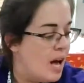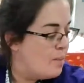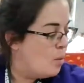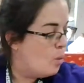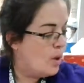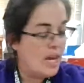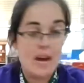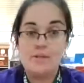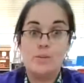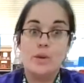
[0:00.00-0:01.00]
We
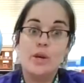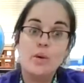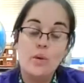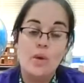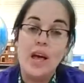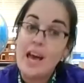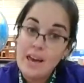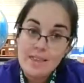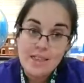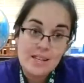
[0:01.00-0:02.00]
have some really cool
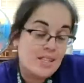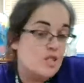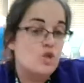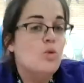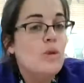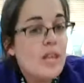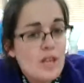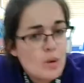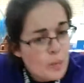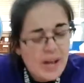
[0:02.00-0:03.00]
A things at school that
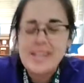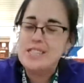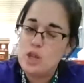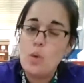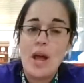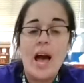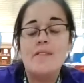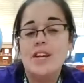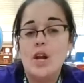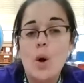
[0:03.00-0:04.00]
you probably don't have
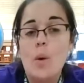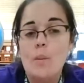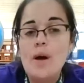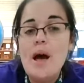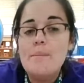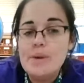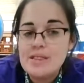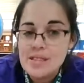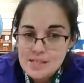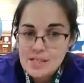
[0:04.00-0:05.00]
at home. But
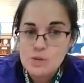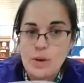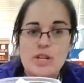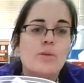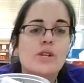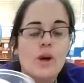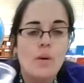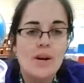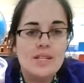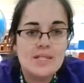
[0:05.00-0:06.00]
this is when you would go
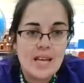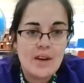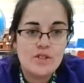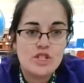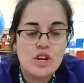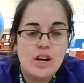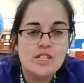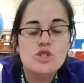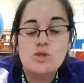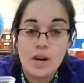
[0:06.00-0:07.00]
on a scavenger hunt
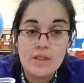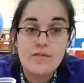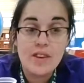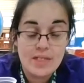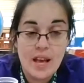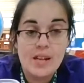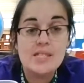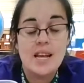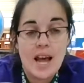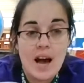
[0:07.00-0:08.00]
to try and find things
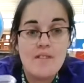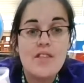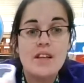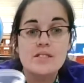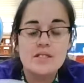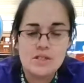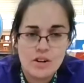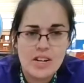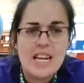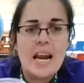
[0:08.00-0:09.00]
that have that
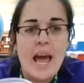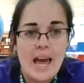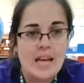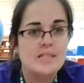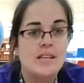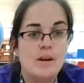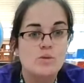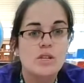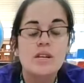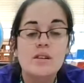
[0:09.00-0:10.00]
starting A sound.
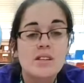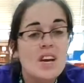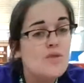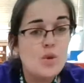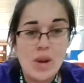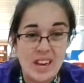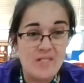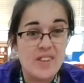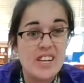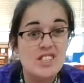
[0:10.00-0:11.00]
If you can't
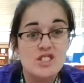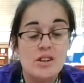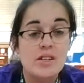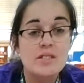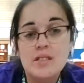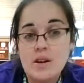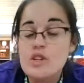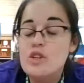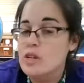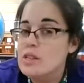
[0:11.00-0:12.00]
find a starting sound,
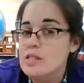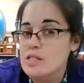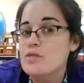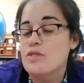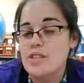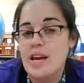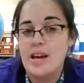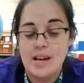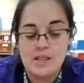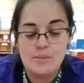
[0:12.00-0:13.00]
you can listen for that
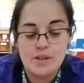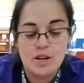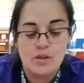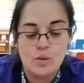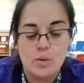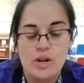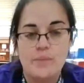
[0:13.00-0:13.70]
A in the middle of the word.